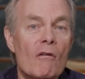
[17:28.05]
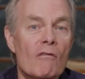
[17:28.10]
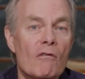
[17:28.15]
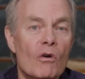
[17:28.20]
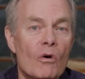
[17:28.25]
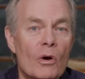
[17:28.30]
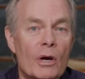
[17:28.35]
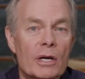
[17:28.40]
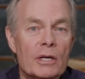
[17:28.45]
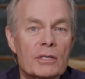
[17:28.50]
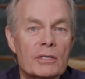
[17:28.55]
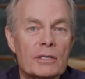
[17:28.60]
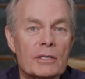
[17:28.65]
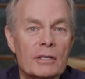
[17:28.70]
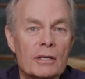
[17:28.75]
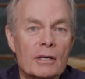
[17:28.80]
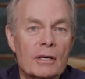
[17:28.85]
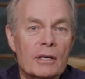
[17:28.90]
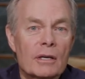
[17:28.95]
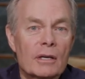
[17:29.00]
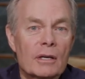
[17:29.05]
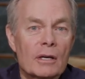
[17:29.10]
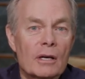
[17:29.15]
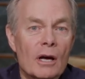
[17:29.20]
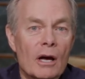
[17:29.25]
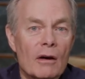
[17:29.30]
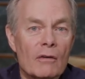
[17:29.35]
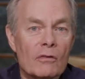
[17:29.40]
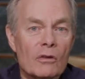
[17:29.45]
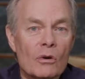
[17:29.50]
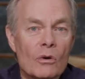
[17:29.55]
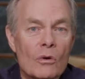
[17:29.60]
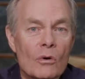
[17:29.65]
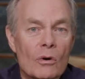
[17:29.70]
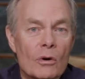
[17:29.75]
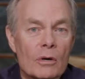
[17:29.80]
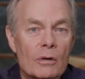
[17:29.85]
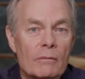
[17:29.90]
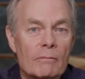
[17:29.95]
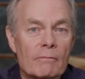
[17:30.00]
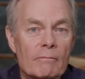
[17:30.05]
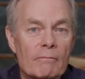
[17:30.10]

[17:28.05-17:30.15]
voice of the Lord.